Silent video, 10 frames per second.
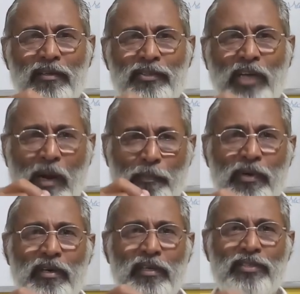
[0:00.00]

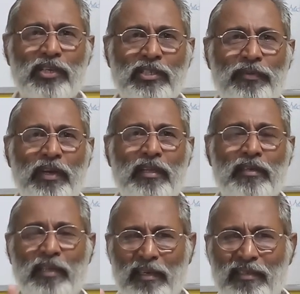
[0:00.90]
sharpened in such a way
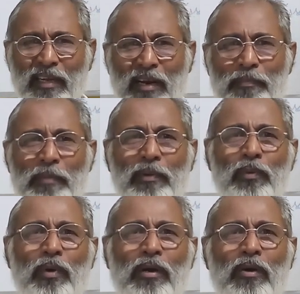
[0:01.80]
that there are people
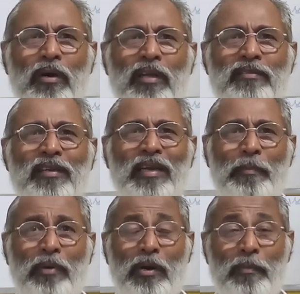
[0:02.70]
who are called as the
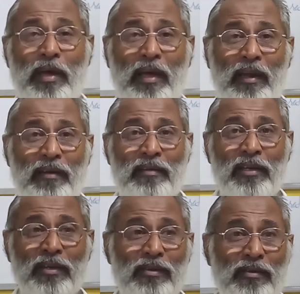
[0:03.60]
leopard man,
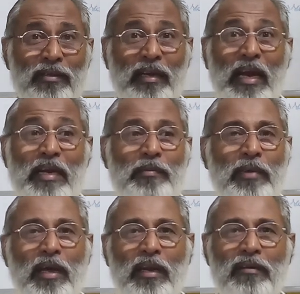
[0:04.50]
you know, the cat
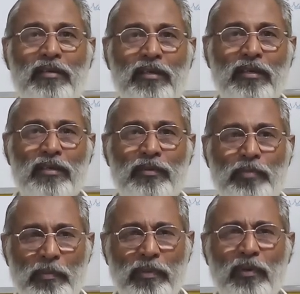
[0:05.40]
man.
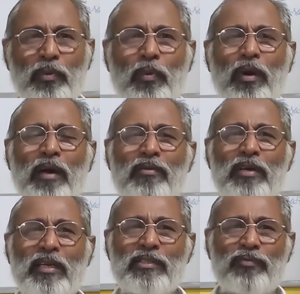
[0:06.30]
People who have
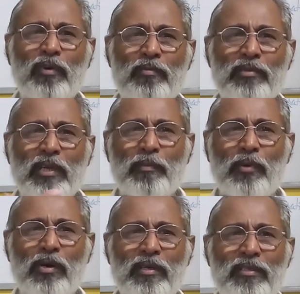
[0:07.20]
transformed their
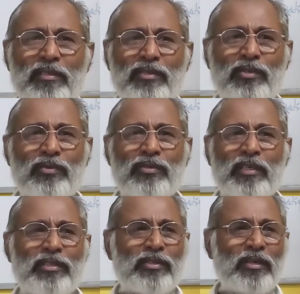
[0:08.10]
bodies into
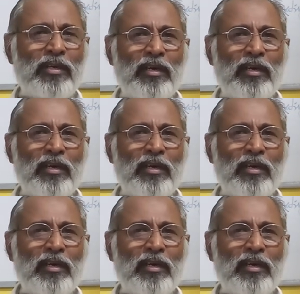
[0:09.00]
such